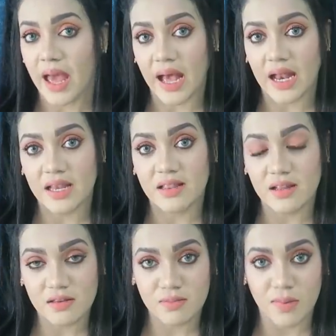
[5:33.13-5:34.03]
And
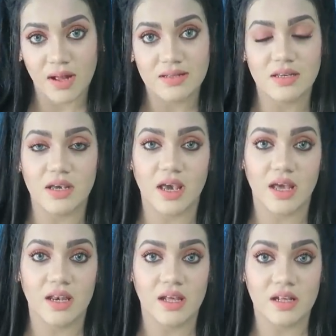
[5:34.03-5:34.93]
this mask
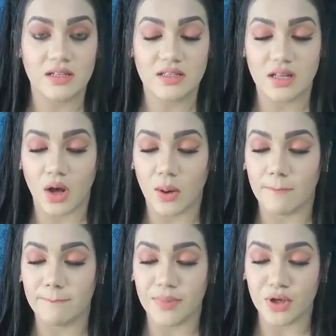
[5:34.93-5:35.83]
again is
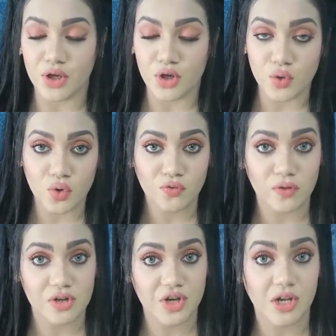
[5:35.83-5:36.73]
a
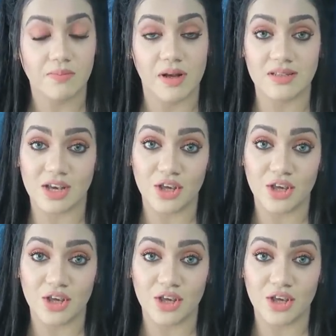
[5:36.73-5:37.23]
beautiful sheet mask.